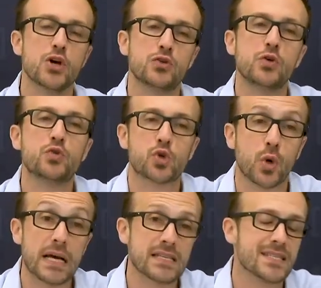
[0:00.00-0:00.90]
to
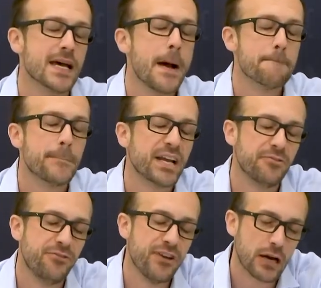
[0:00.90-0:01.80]
trust but
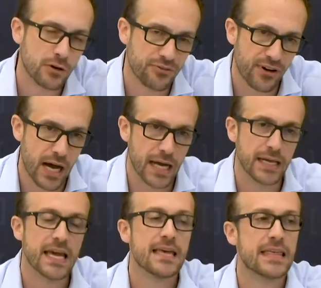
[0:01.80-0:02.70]
verify
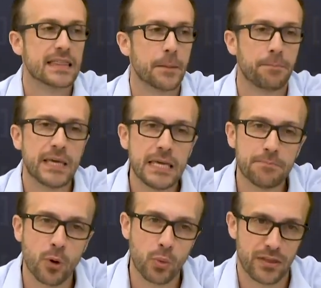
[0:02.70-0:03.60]
that the
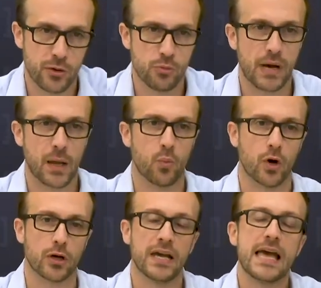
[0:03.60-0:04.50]
people with whom I
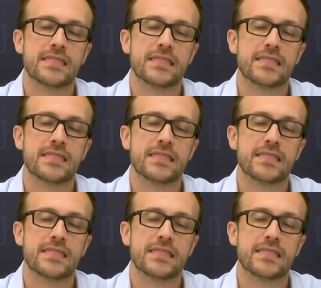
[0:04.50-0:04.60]
work,